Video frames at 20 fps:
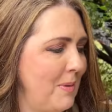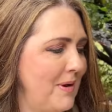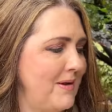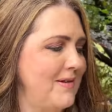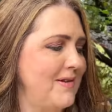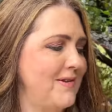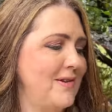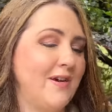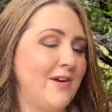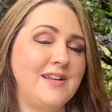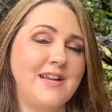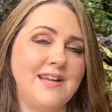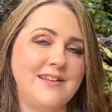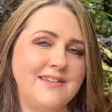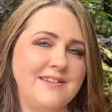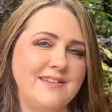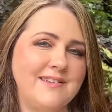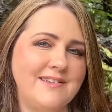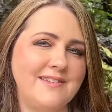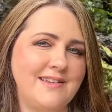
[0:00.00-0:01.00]
and you don't get
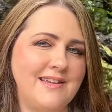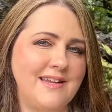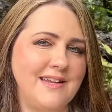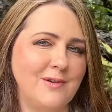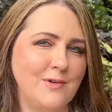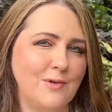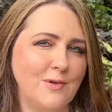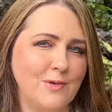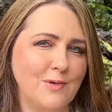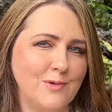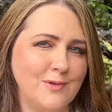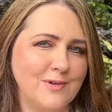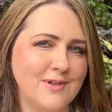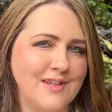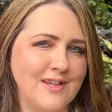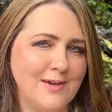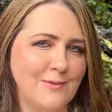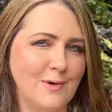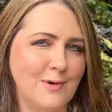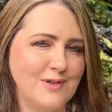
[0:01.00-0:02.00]
to see it all
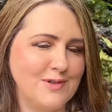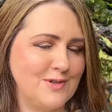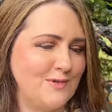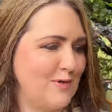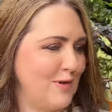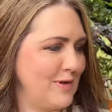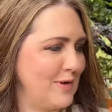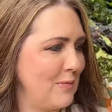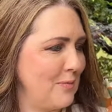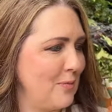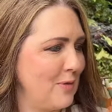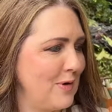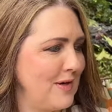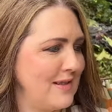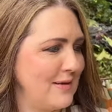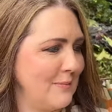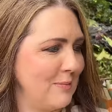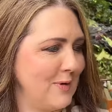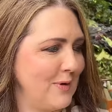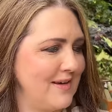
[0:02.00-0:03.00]
once you've got the
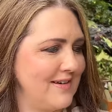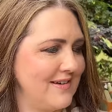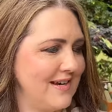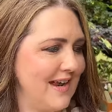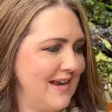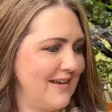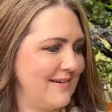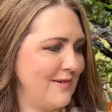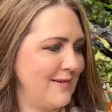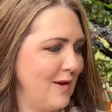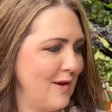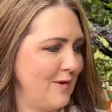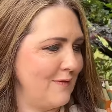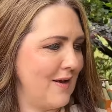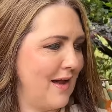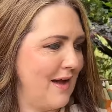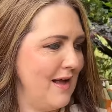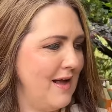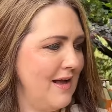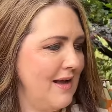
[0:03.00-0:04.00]
print takes
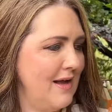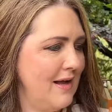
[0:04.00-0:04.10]
over.